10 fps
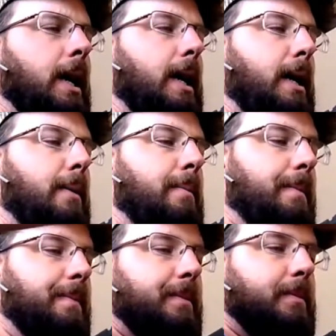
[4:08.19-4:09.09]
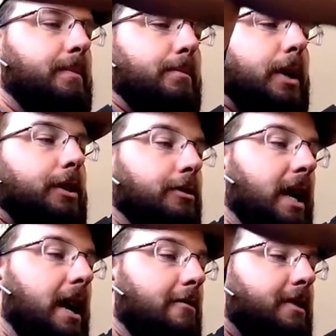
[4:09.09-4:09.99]
Um, but you
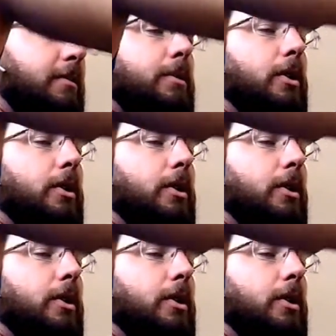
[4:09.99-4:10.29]
can put them